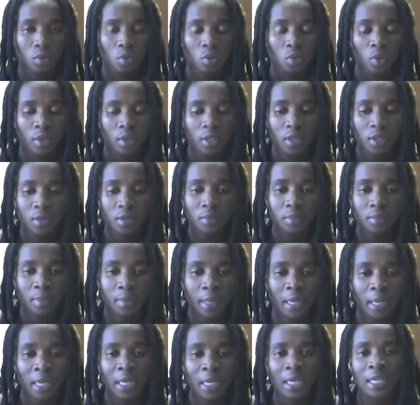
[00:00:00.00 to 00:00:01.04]
Welcome
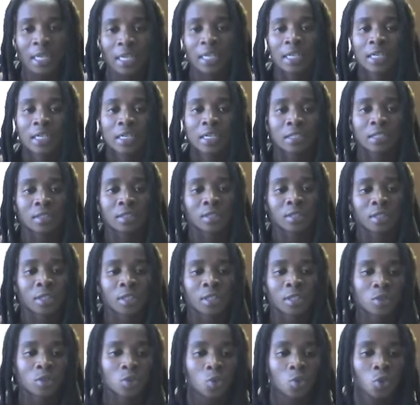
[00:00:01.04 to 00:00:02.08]
back,
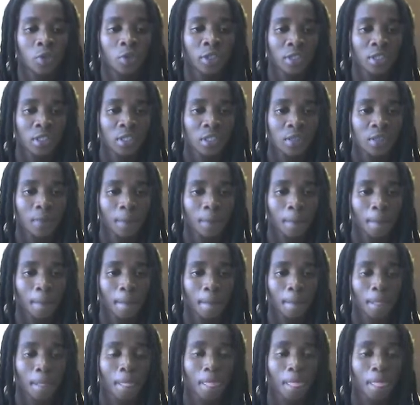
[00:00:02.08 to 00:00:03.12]
dear students.
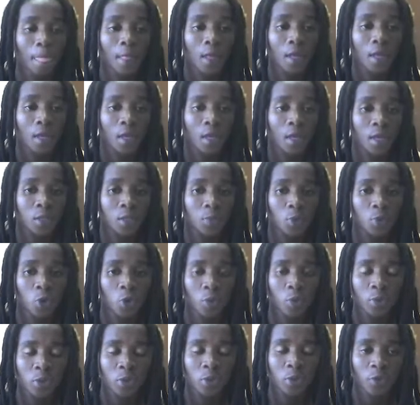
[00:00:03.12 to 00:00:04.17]
As
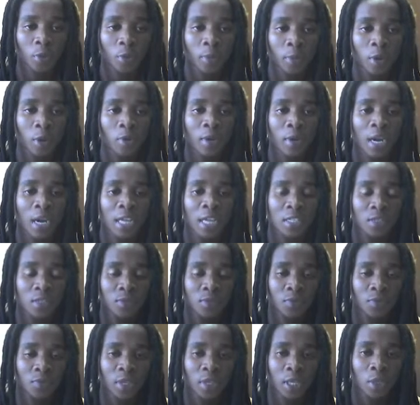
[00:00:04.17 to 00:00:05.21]
promised from our last
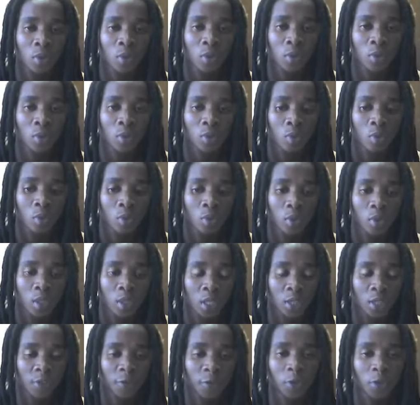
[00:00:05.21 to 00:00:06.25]
video,
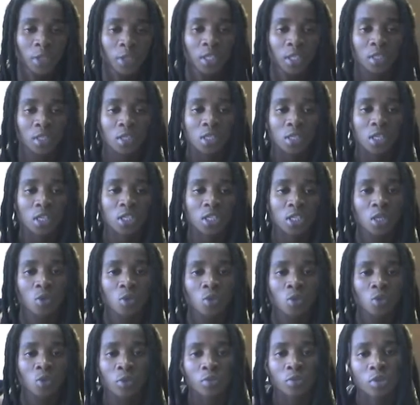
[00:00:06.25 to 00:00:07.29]
that for this
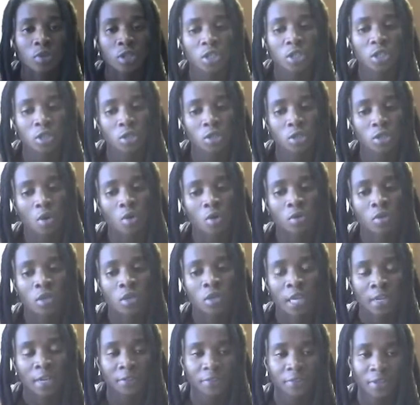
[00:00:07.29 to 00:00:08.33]
session we'll focus
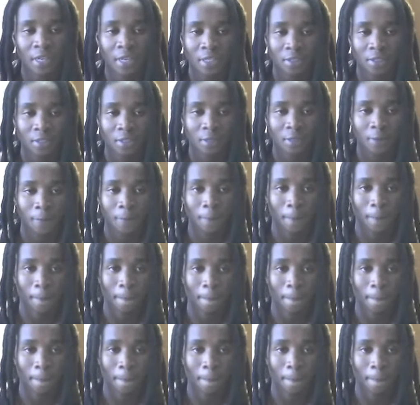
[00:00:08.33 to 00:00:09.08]
on referencing.